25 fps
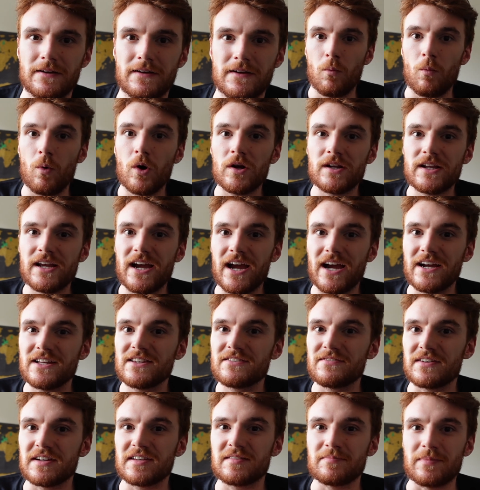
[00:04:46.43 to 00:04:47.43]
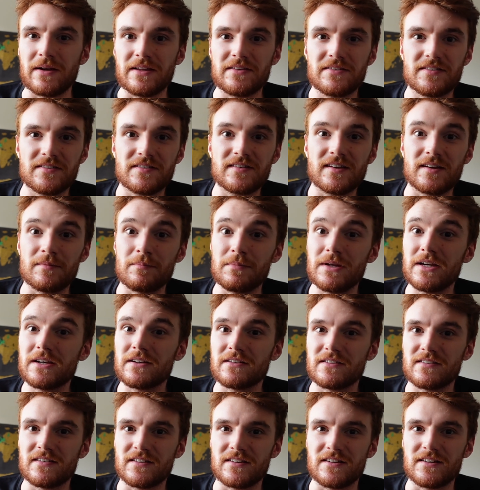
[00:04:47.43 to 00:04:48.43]
What kinds of expenses can be
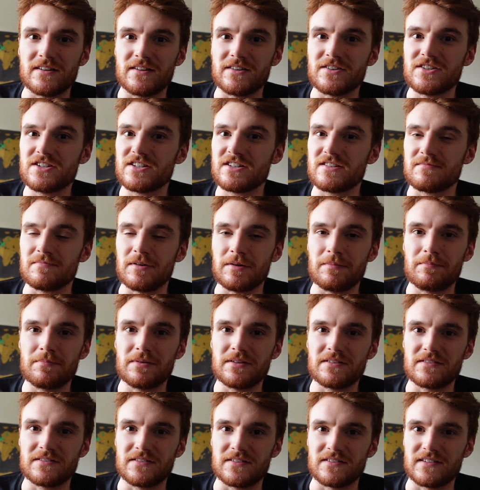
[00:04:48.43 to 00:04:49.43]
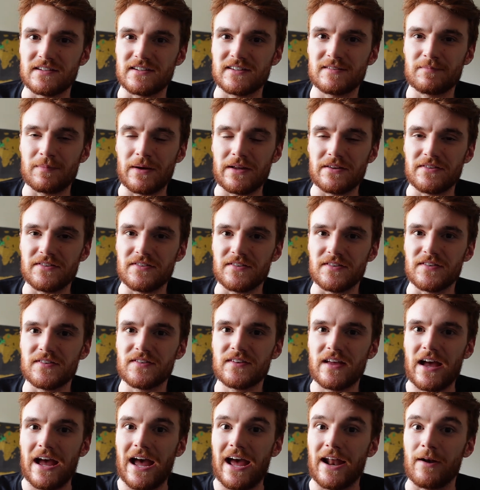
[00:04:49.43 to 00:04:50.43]
considered legitimate business
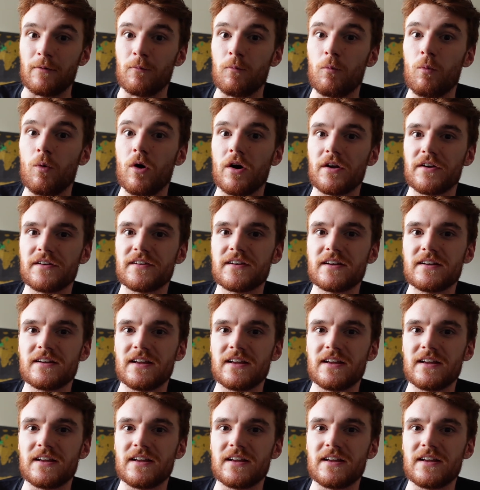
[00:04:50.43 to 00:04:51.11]
expenses and what